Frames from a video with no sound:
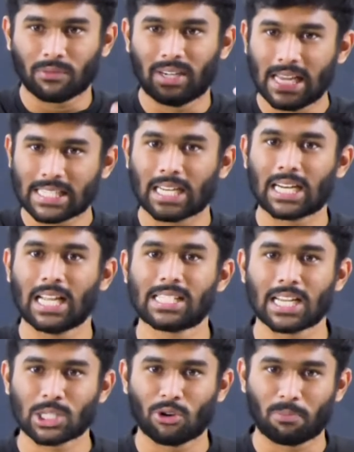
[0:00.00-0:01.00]
of
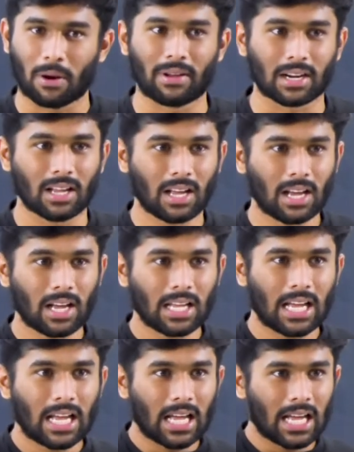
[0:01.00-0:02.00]
decentralization of power
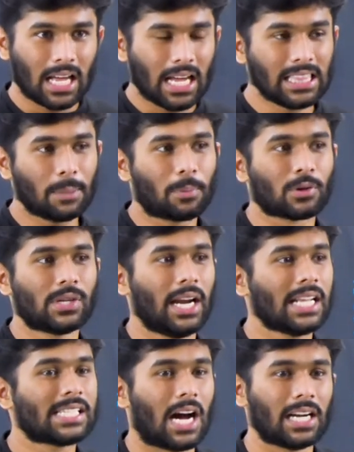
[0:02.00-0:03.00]
in the
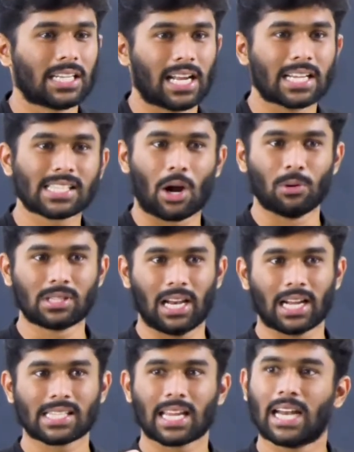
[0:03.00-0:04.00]
preceding Charter Acts, Council
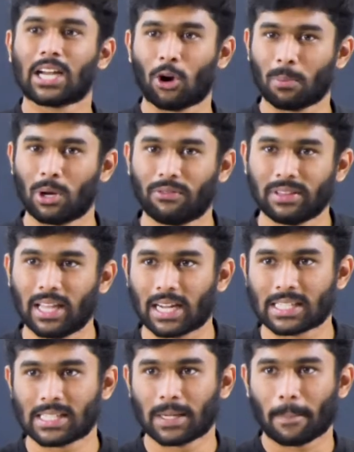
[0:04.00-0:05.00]
Acts, and Government of India
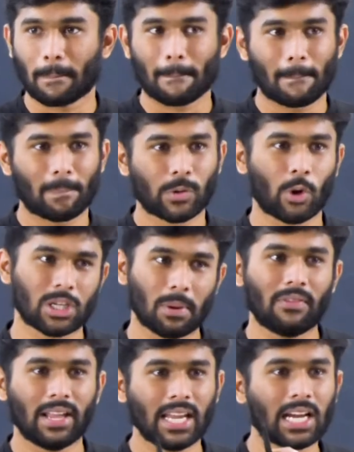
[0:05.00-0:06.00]
Acts. You have to be
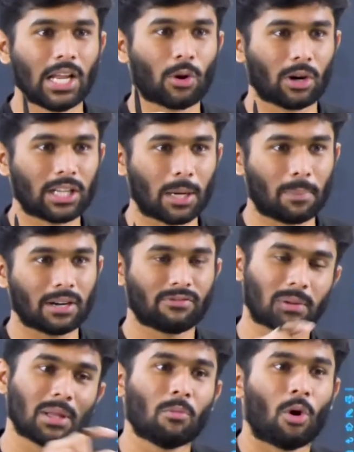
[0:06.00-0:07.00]
very clear on that part
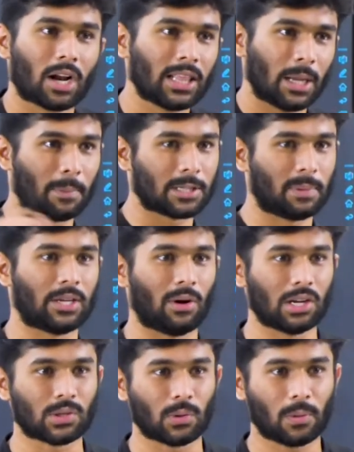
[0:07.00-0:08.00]
from the modern India perspective
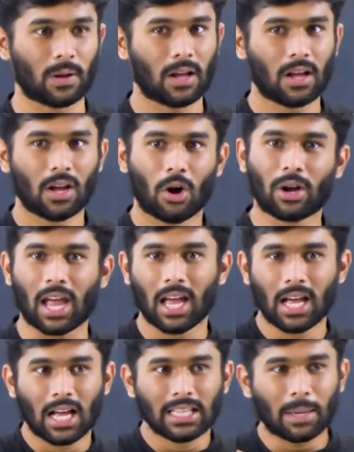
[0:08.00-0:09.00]
also. Okay,
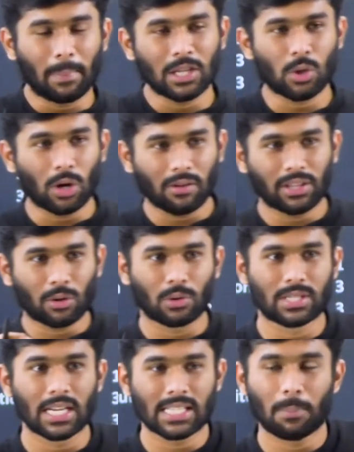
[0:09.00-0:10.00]
then majority of the
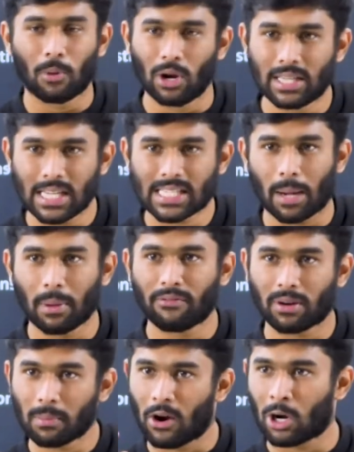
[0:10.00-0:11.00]
questions in Polity is coming
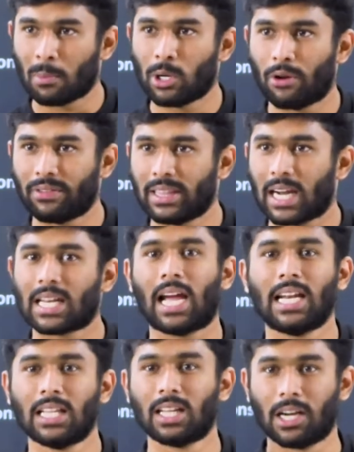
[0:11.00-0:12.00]
from Government of India Act
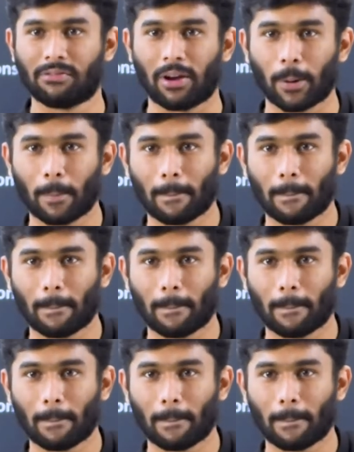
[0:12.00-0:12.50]
1935.